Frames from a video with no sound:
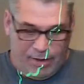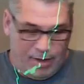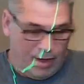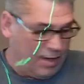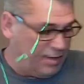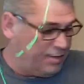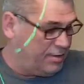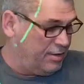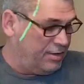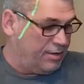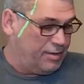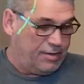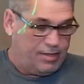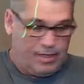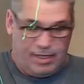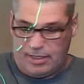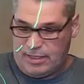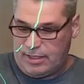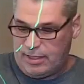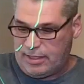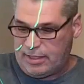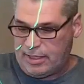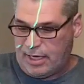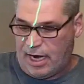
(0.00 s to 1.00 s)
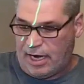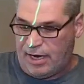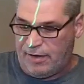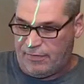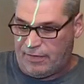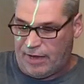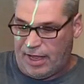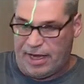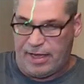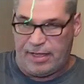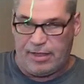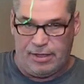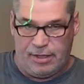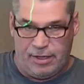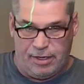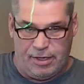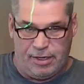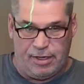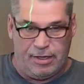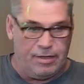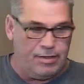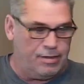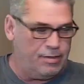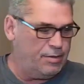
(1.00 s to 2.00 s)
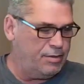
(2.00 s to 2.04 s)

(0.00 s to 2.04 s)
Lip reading: I think this is kind of like the